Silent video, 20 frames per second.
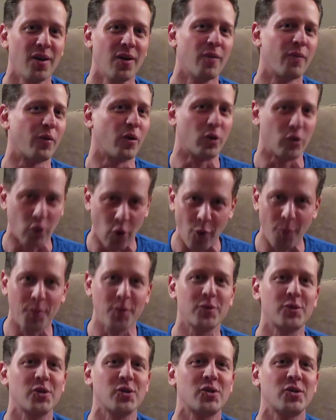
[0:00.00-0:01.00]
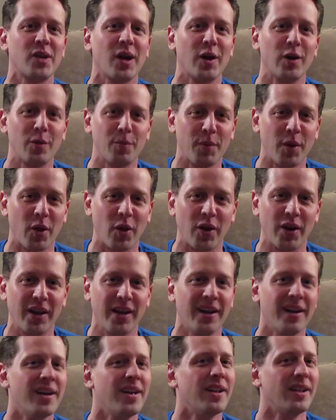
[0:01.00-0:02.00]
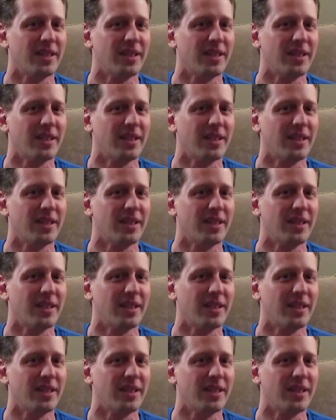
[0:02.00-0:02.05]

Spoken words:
for global sustainability,